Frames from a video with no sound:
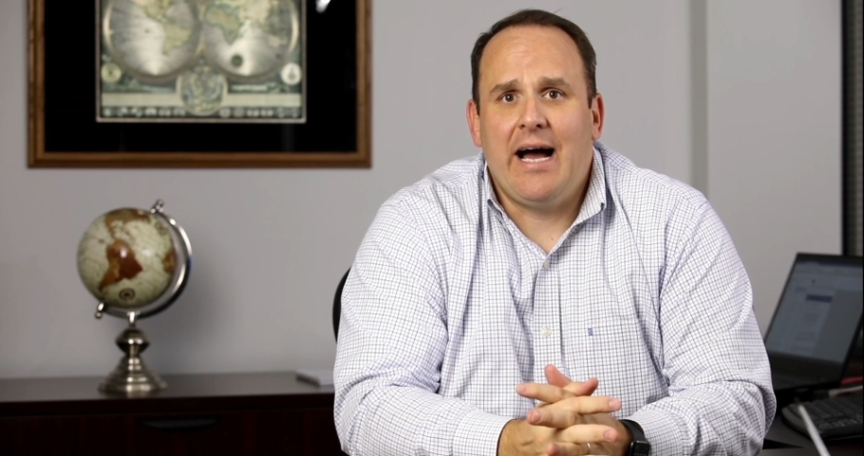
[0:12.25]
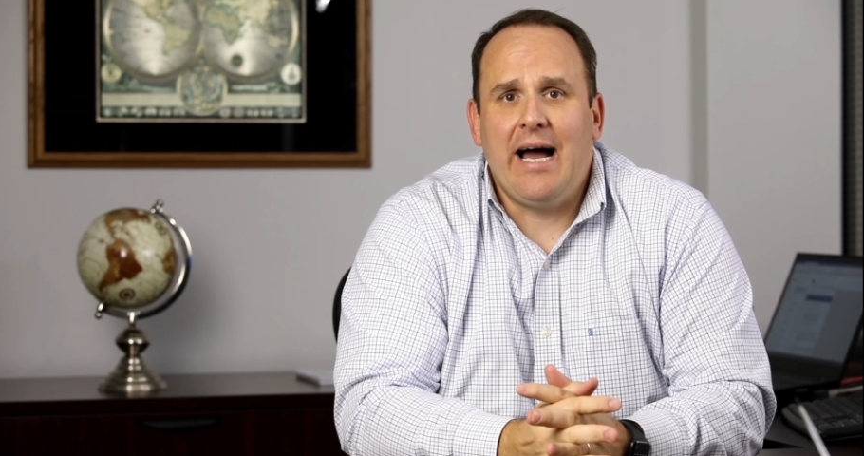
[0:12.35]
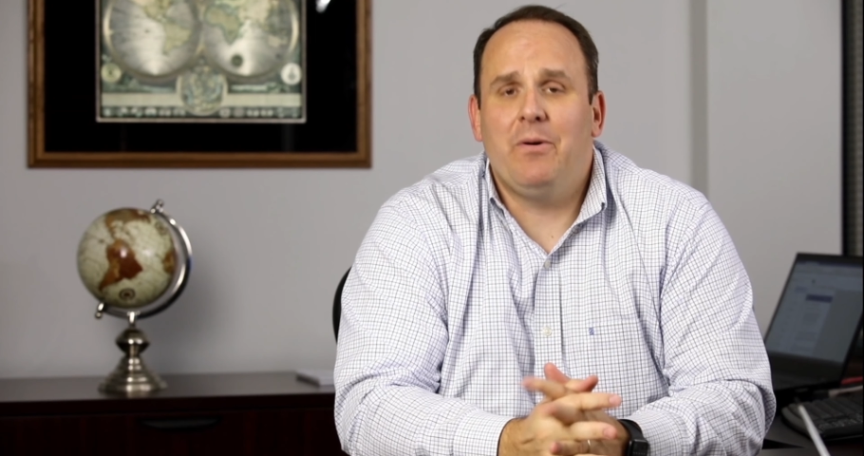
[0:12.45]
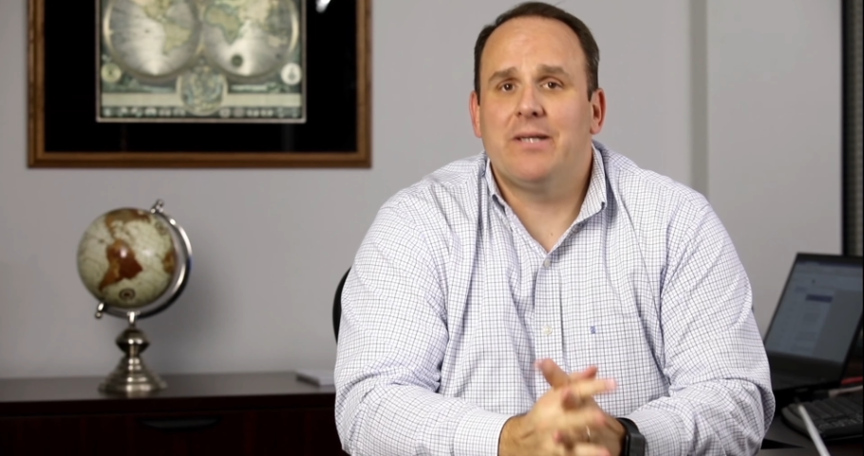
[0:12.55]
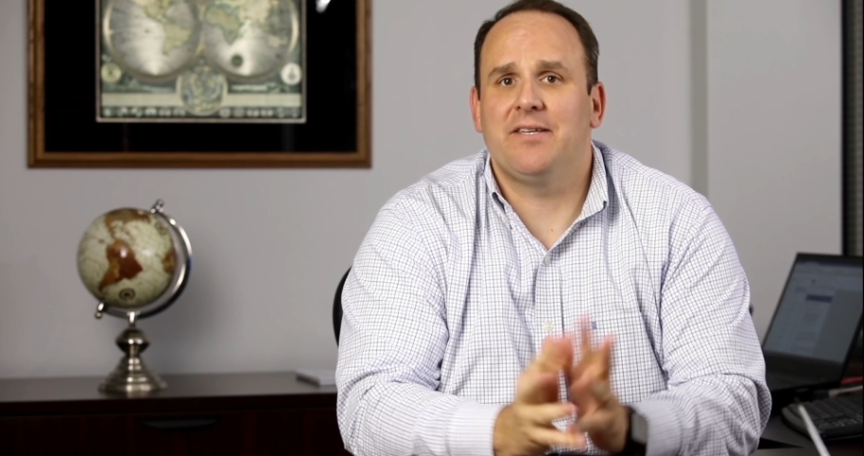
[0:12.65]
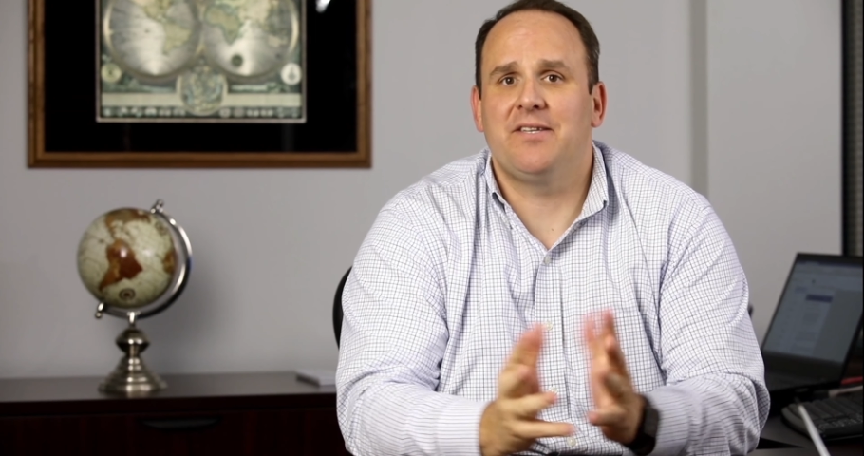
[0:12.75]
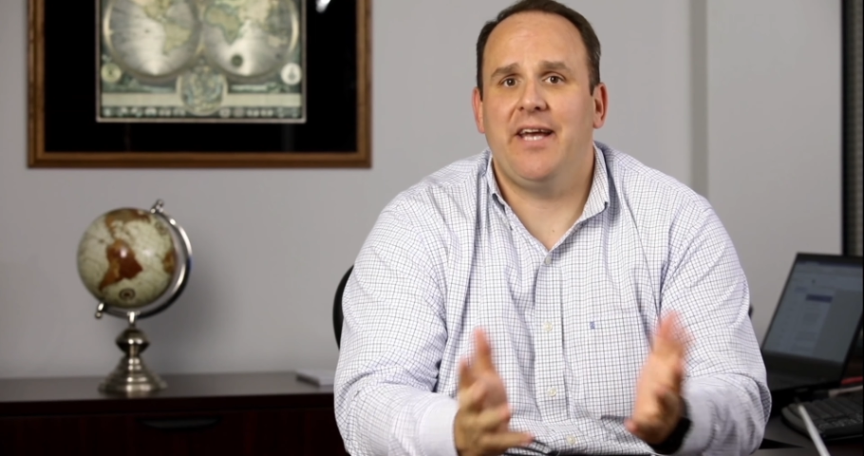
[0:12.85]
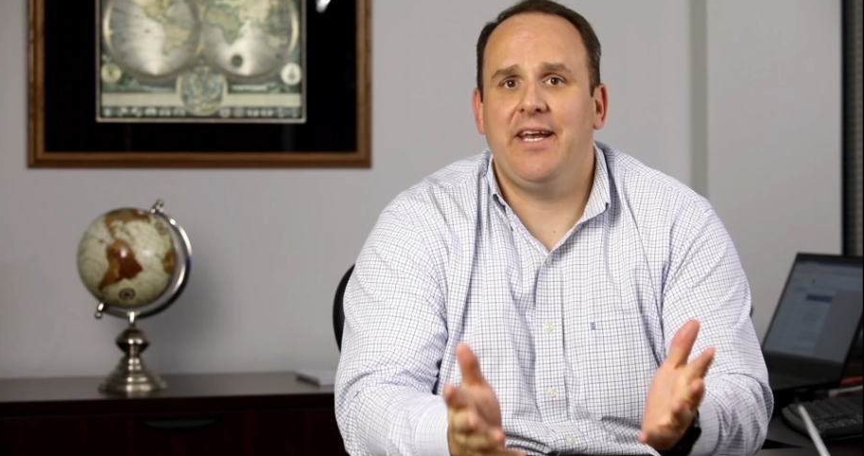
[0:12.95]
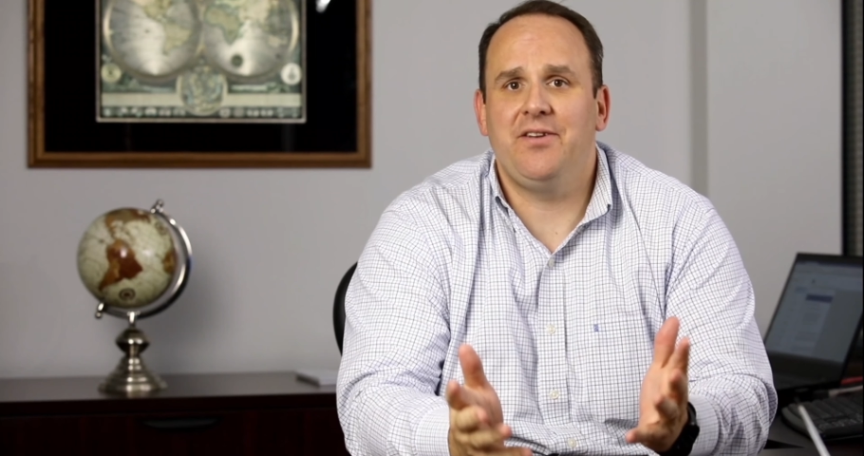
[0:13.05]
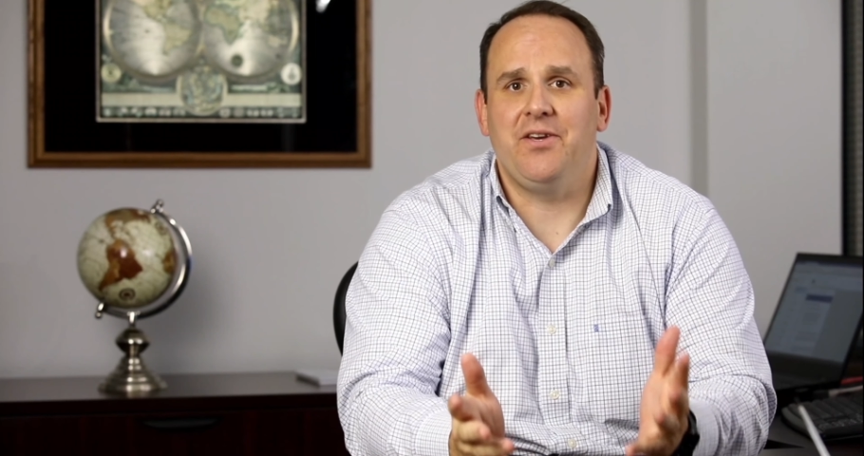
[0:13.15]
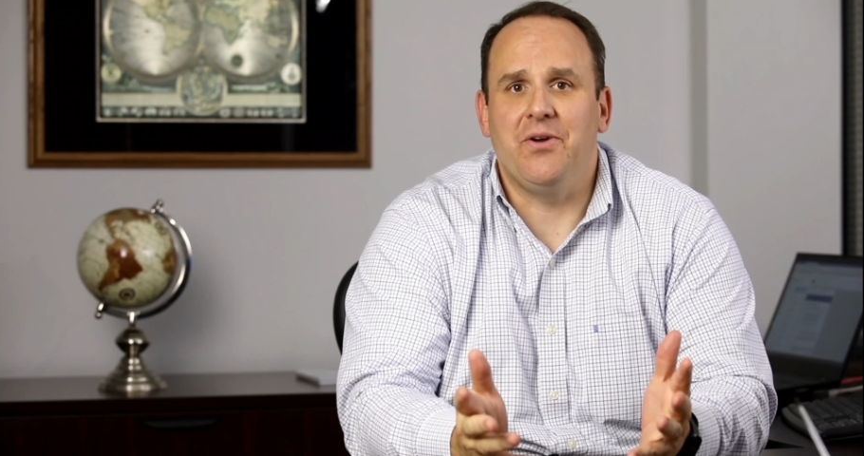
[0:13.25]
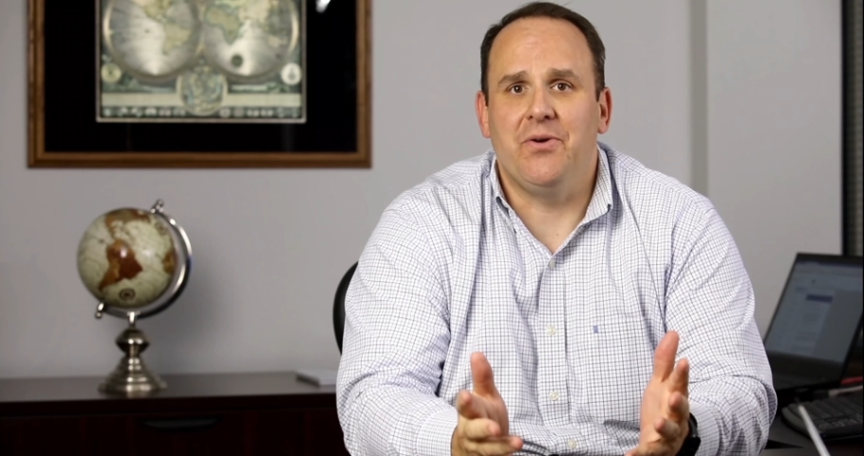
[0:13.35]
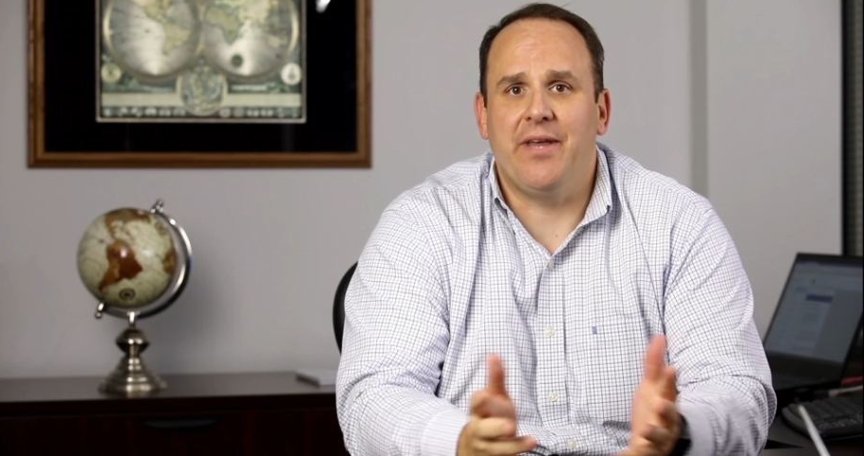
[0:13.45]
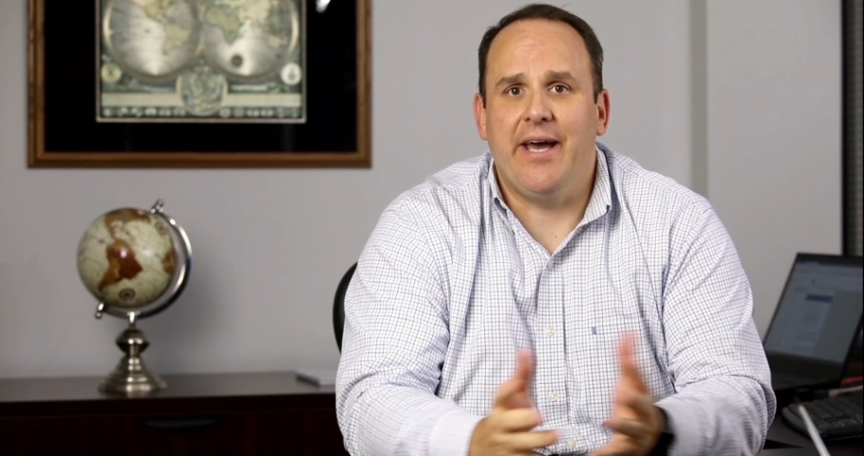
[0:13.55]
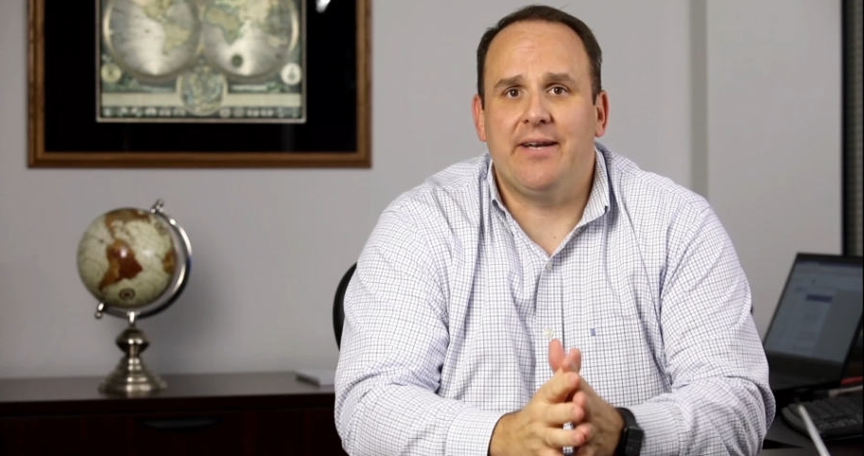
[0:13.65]
I want to say to
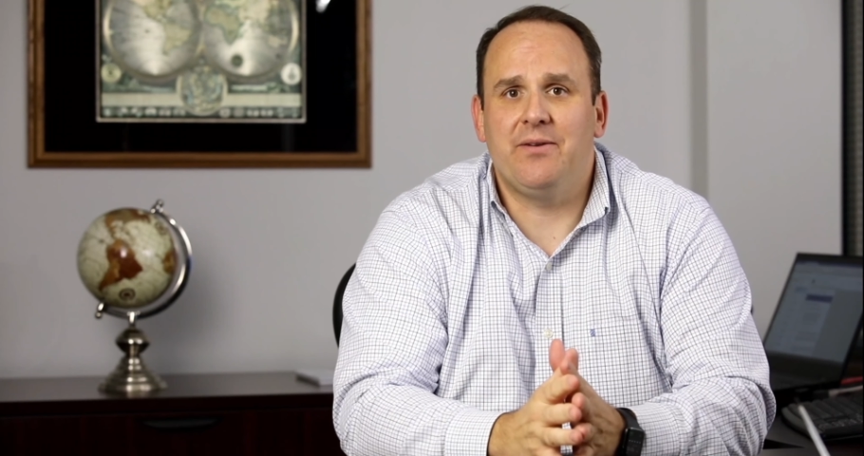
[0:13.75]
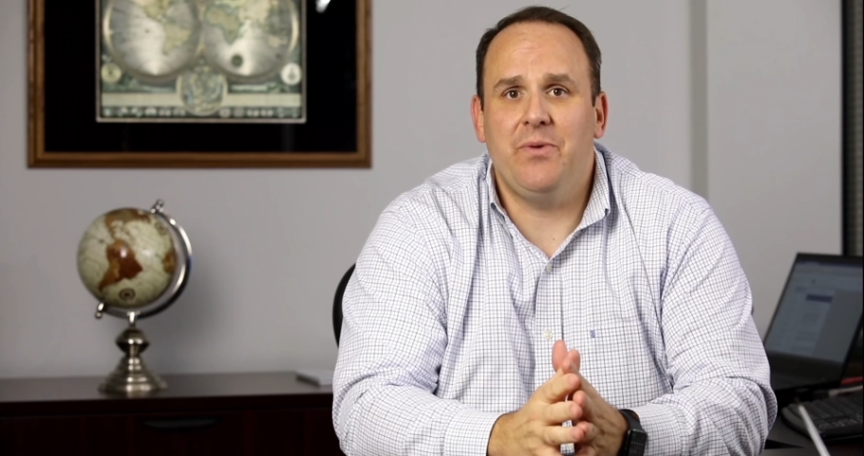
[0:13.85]
you that